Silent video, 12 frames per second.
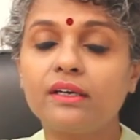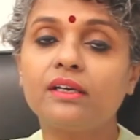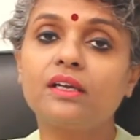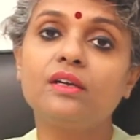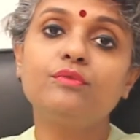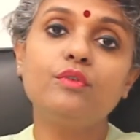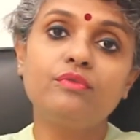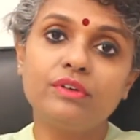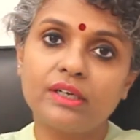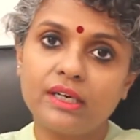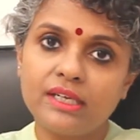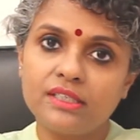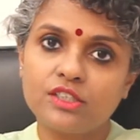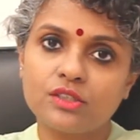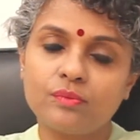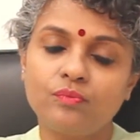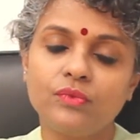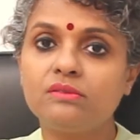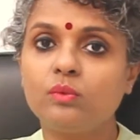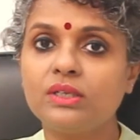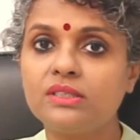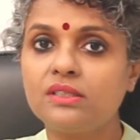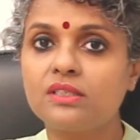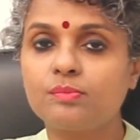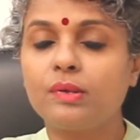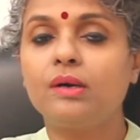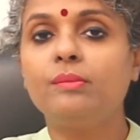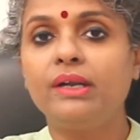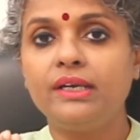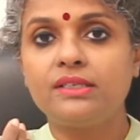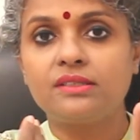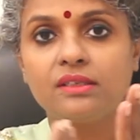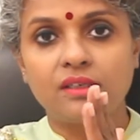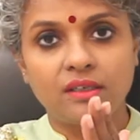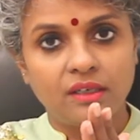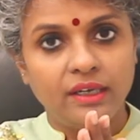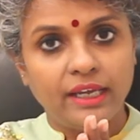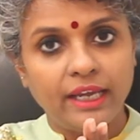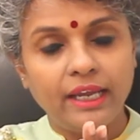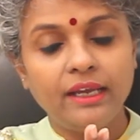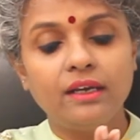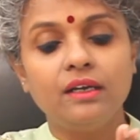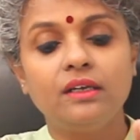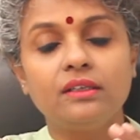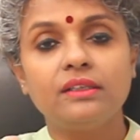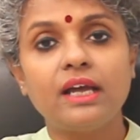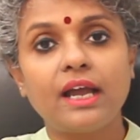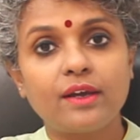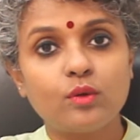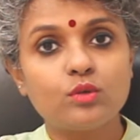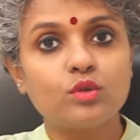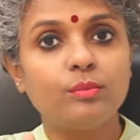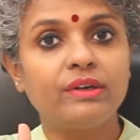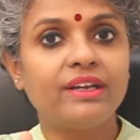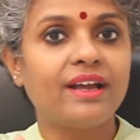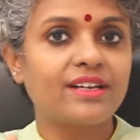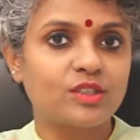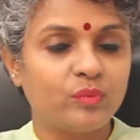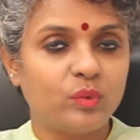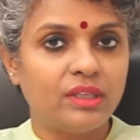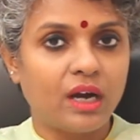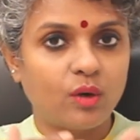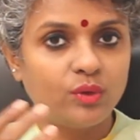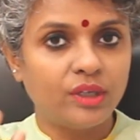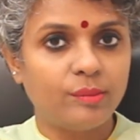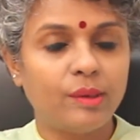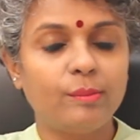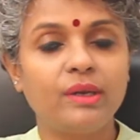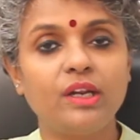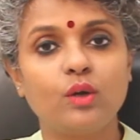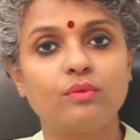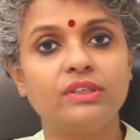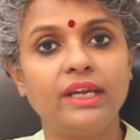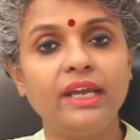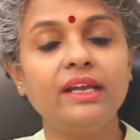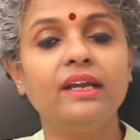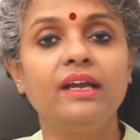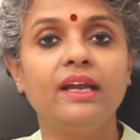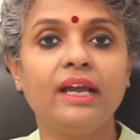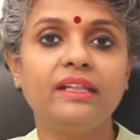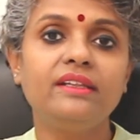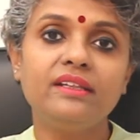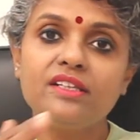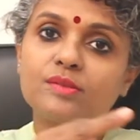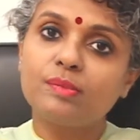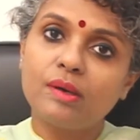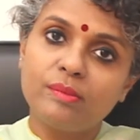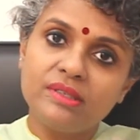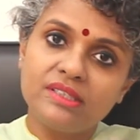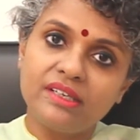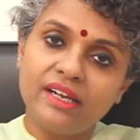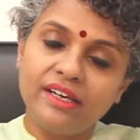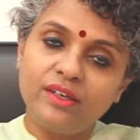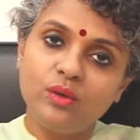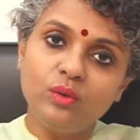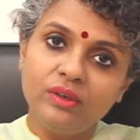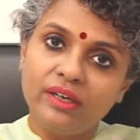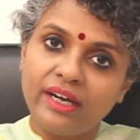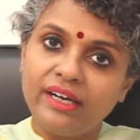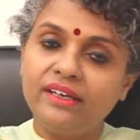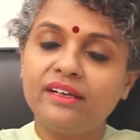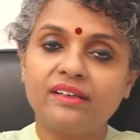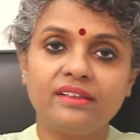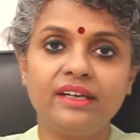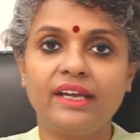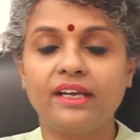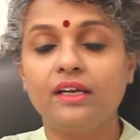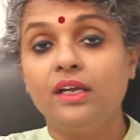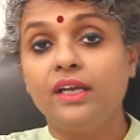critical for fertilization. Once the sperm hits the egg, the acrosome reacts with the outer membrane of the egg, and then the sperm is led to enter the egg.